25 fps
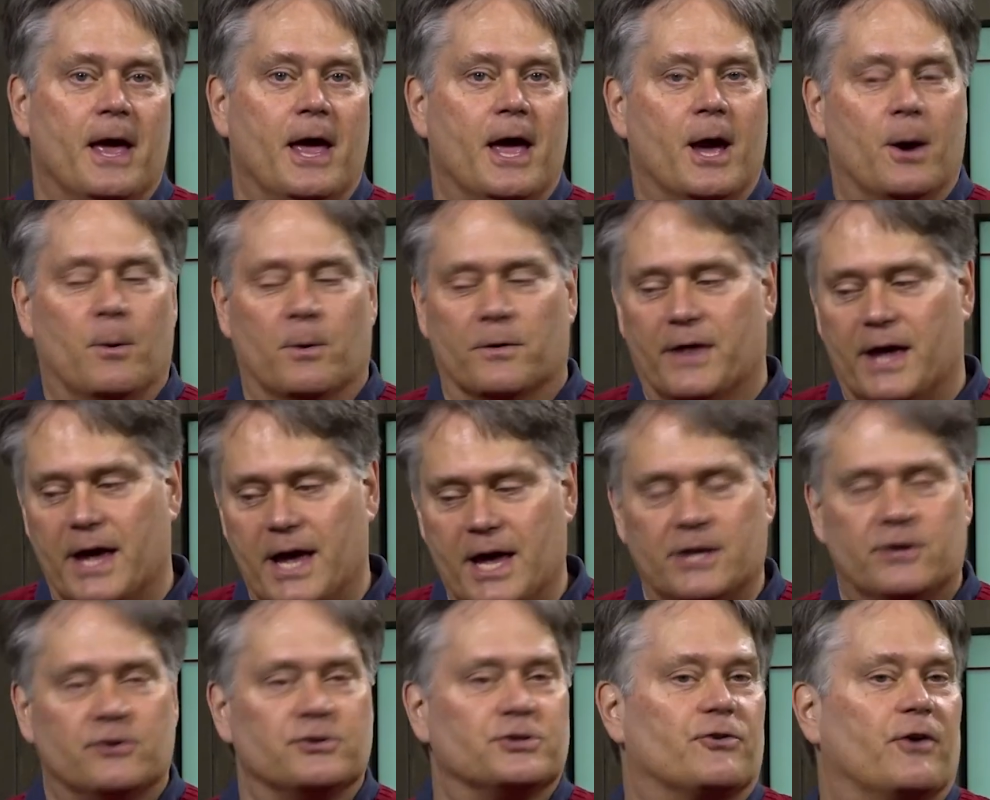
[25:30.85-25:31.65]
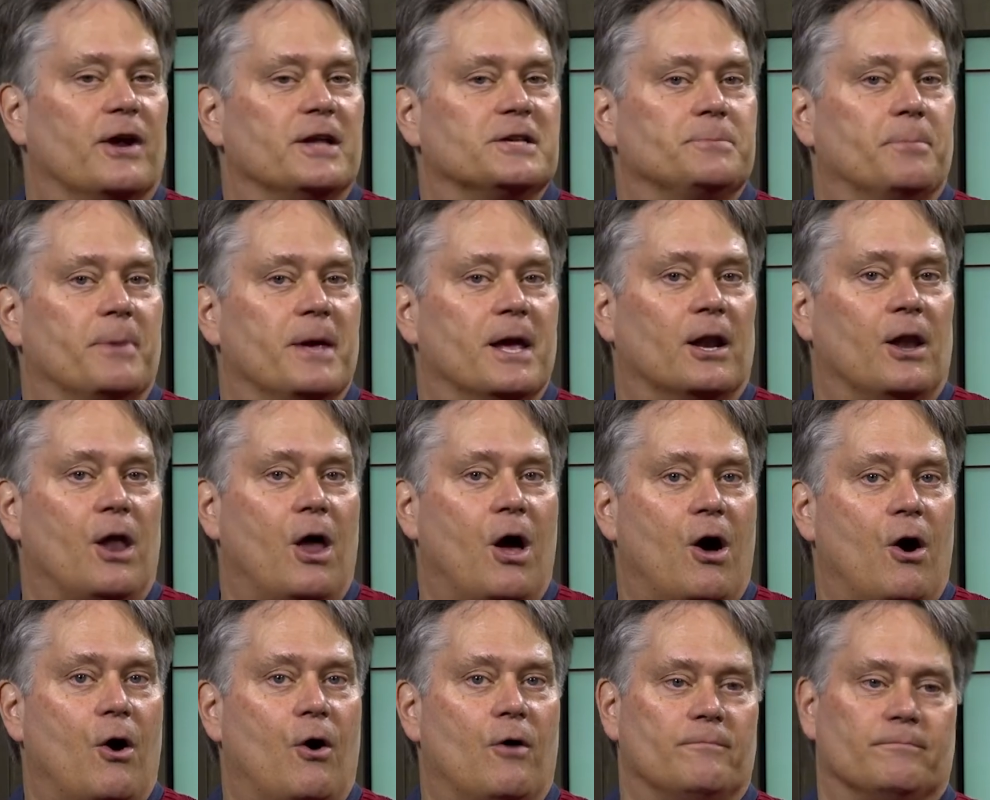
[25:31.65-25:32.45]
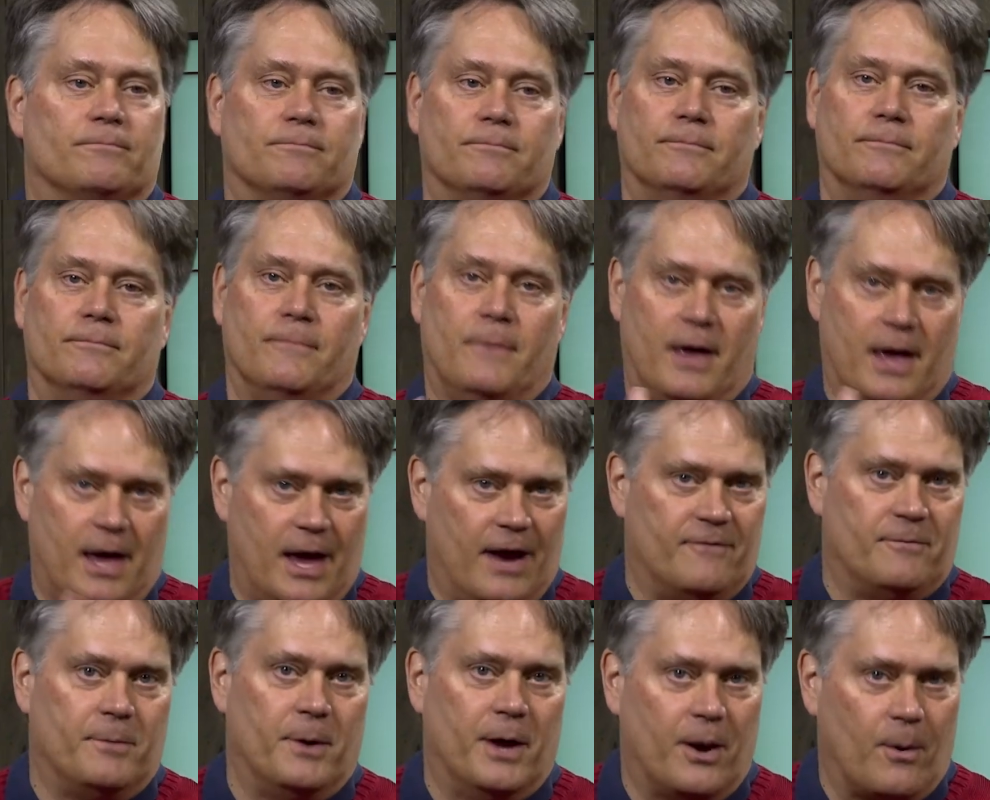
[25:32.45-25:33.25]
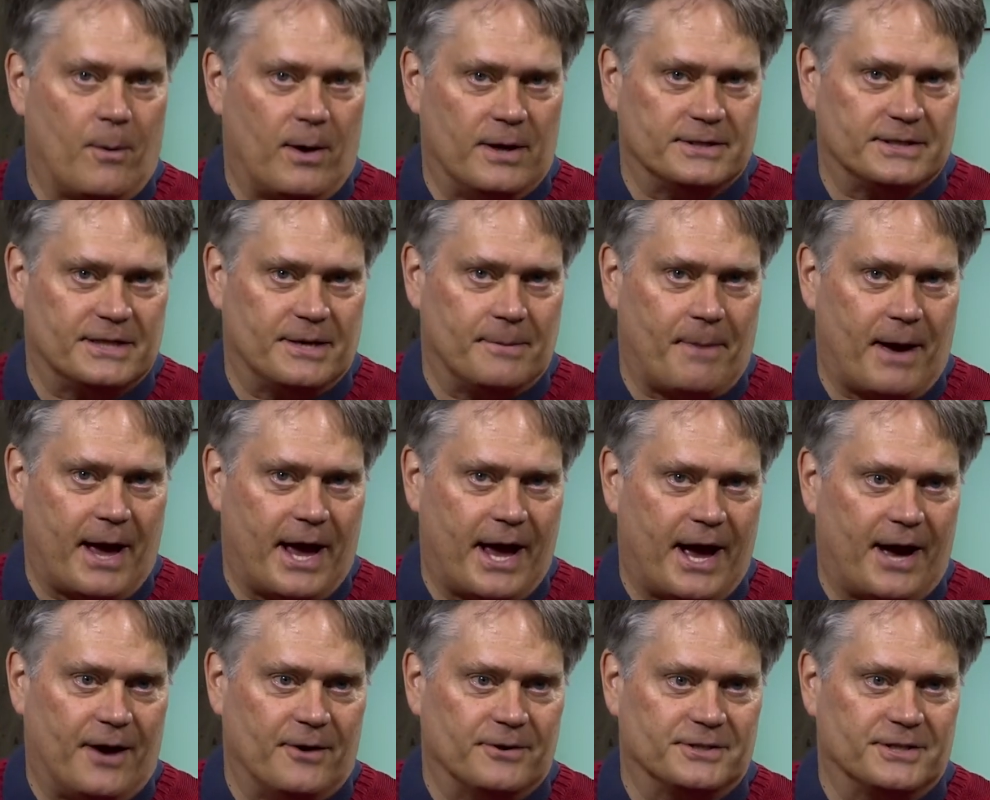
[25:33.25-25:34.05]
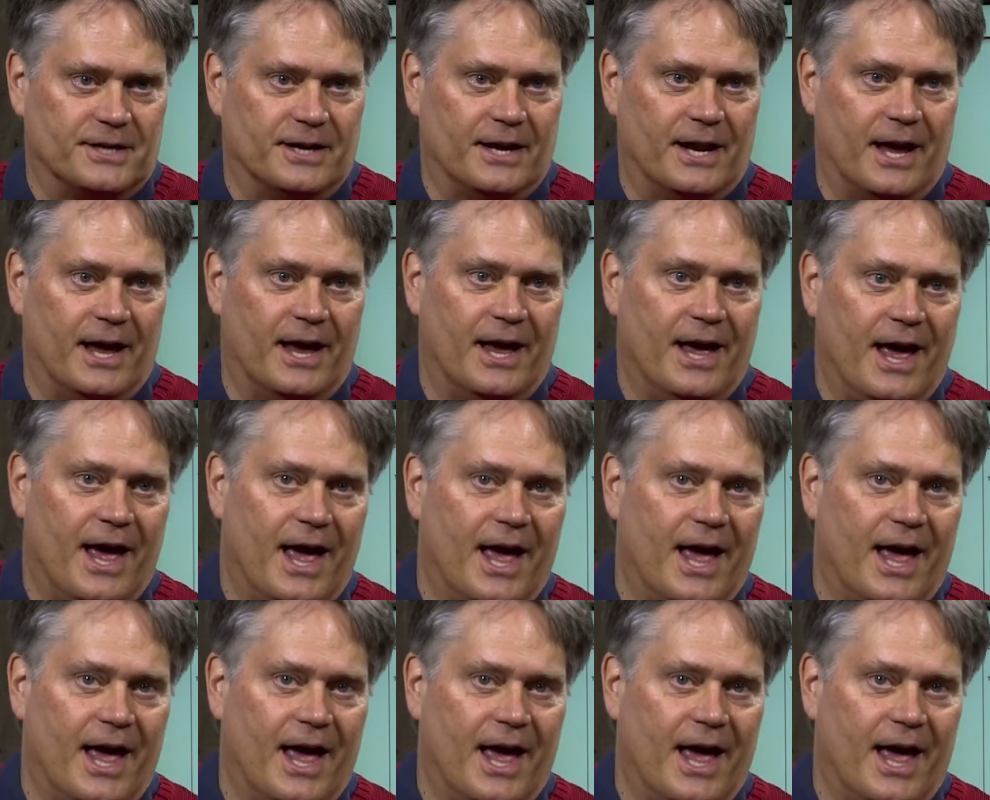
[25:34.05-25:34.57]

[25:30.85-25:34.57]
And with interest rates being low, everybody wants to buy a house today.